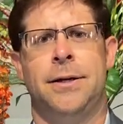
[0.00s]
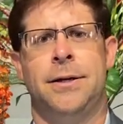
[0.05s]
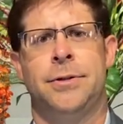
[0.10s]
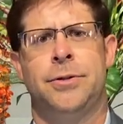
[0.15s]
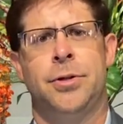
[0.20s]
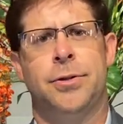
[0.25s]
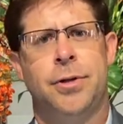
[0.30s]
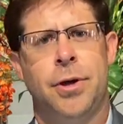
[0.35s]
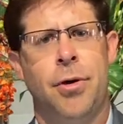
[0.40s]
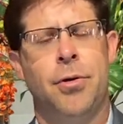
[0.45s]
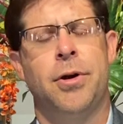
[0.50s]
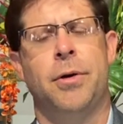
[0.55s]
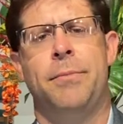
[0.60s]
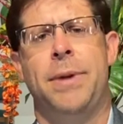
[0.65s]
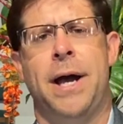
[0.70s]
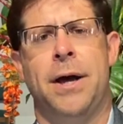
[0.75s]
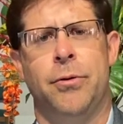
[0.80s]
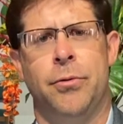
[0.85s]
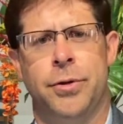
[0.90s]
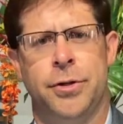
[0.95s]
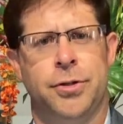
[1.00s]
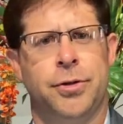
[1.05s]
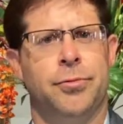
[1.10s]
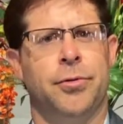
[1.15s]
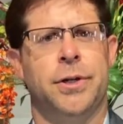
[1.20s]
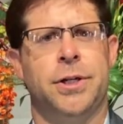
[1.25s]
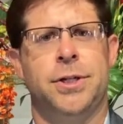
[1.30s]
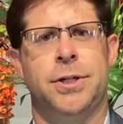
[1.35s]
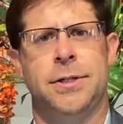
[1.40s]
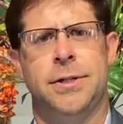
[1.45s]
to talk about
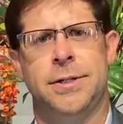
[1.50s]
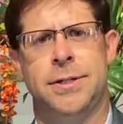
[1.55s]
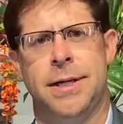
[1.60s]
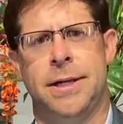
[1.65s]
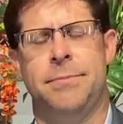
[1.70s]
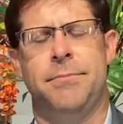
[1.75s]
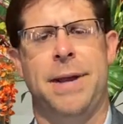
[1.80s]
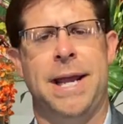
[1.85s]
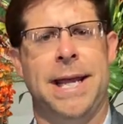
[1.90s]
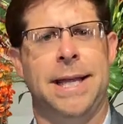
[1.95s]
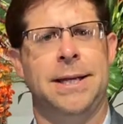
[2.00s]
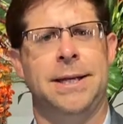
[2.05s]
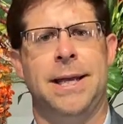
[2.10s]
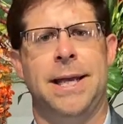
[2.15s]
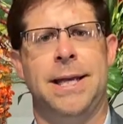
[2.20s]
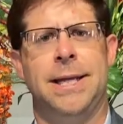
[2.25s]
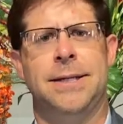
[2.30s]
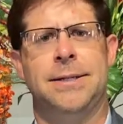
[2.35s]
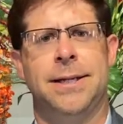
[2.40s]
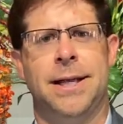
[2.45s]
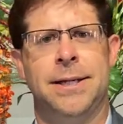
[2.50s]
restrictions and mandates